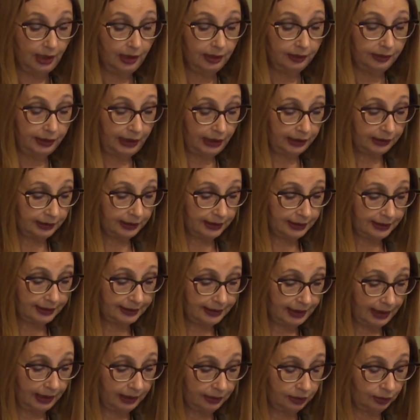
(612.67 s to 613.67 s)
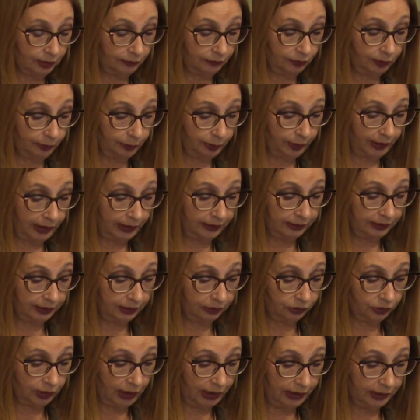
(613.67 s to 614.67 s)
the exercise of the parental
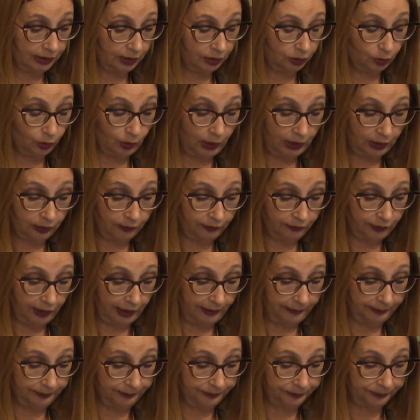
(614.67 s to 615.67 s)
rights to one of them.